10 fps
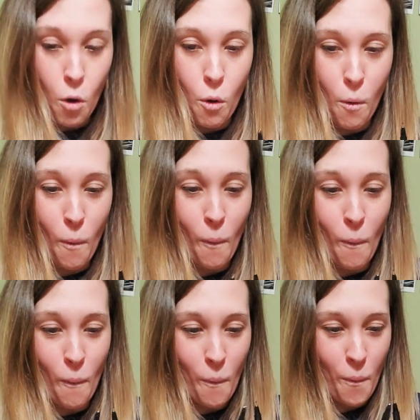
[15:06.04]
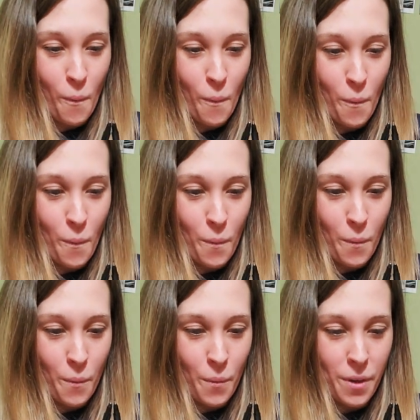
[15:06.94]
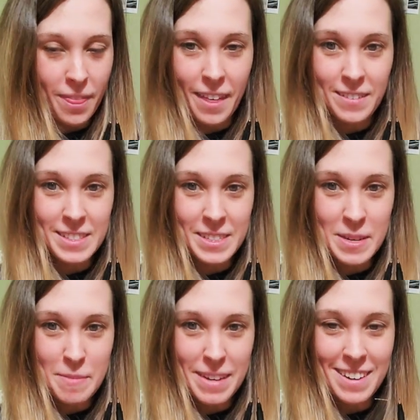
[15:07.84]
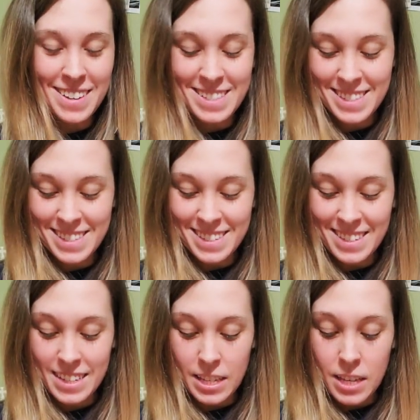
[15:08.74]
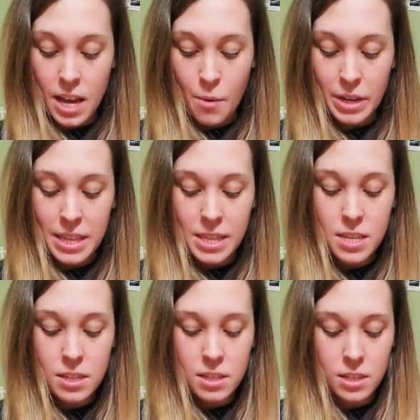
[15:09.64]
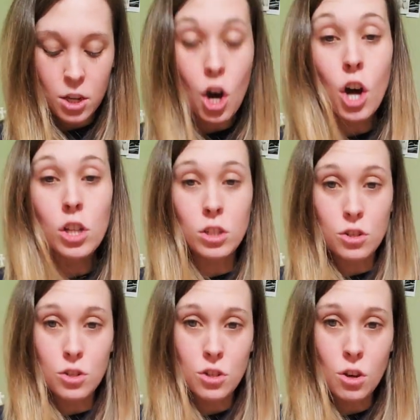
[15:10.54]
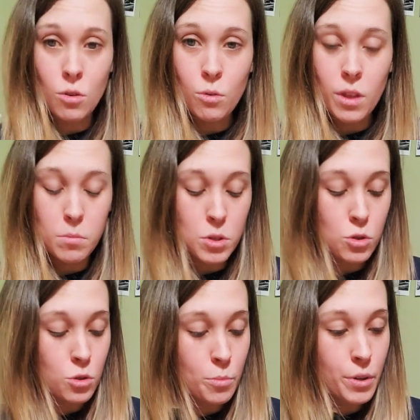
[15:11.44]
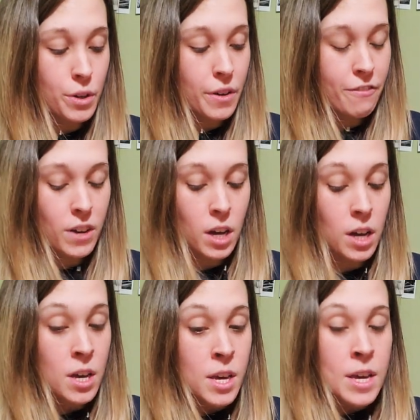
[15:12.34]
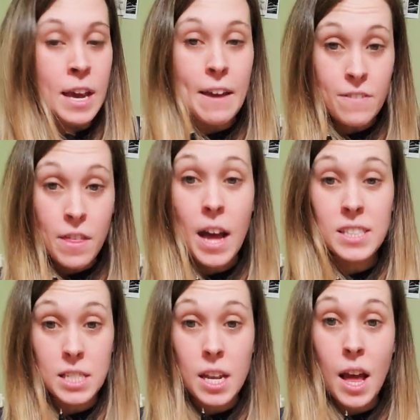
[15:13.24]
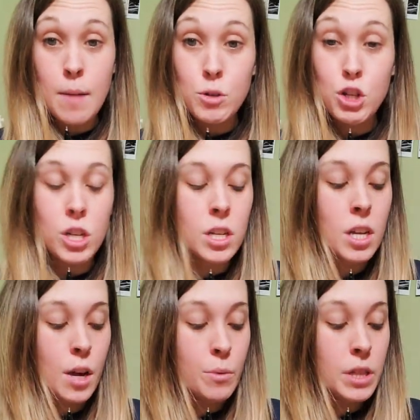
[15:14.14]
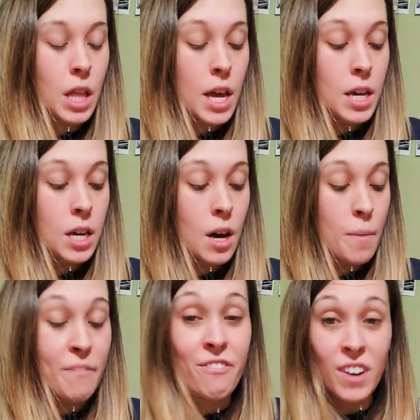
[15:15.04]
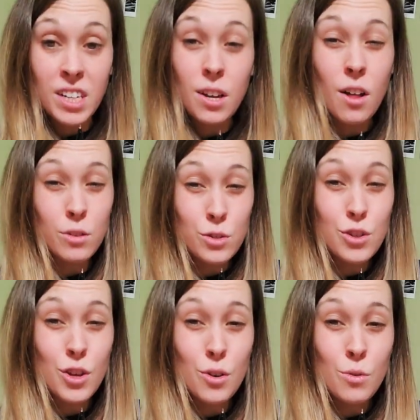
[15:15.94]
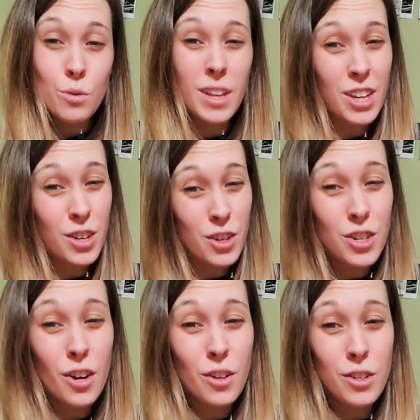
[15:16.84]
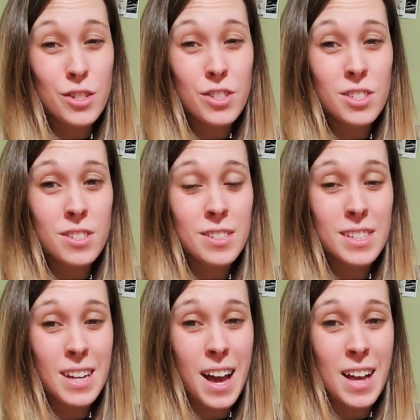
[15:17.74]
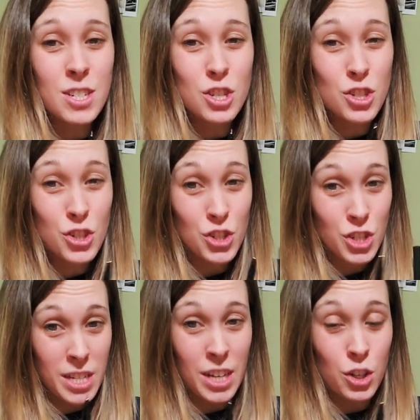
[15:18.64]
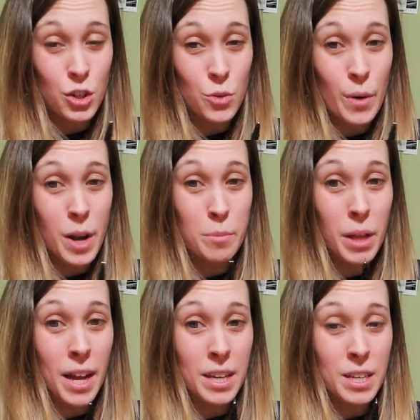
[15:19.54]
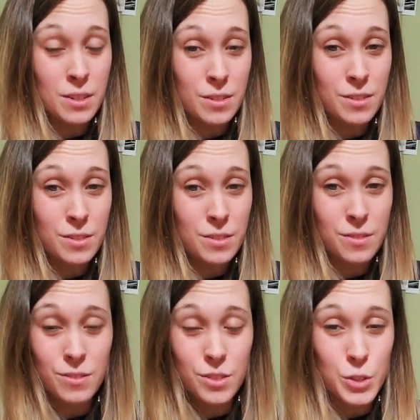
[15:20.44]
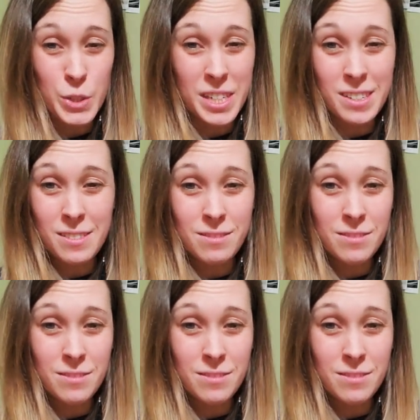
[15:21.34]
Oh, that one's gonna be nice. I want to get these in colors though. That'd be super if that's an option. I would like fun colors though, like good colors, not just your standard red, black, and green.